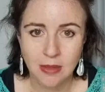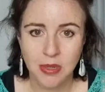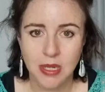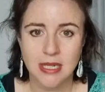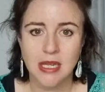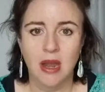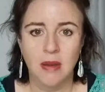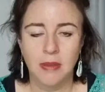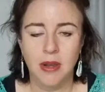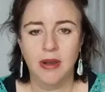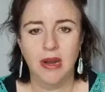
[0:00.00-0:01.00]
because I'm
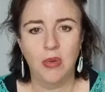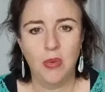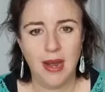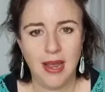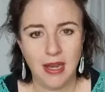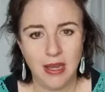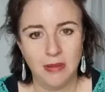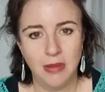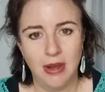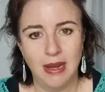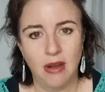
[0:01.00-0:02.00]
going away and I'm
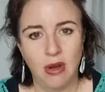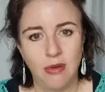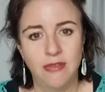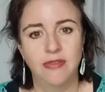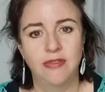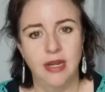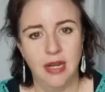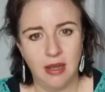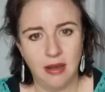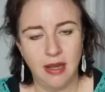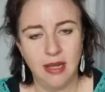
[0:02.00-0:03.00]
going
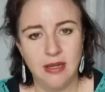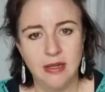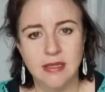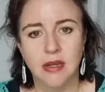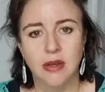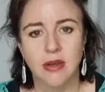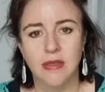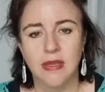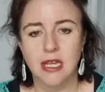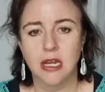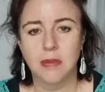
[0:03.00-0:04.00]
offline. So
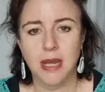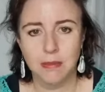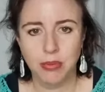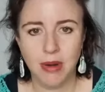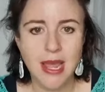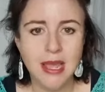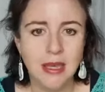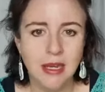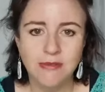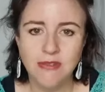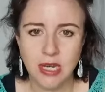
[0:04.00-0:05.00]
there's going to be a break
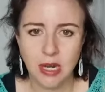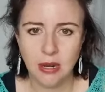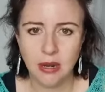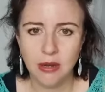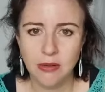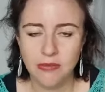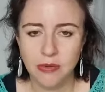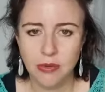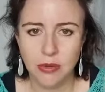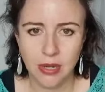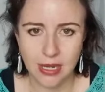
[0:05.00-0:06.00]
in video
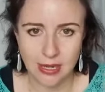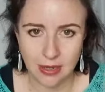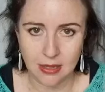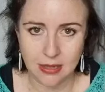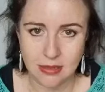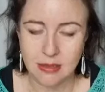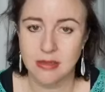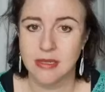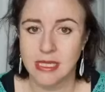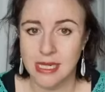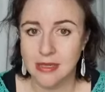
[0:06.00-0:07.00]
for at least
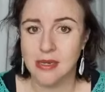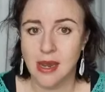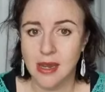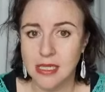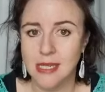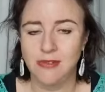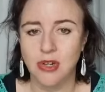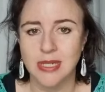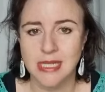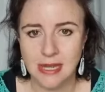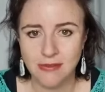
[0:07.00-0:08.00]
6 days, if not
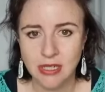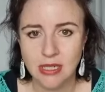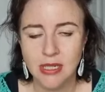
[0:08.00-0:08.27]
seven.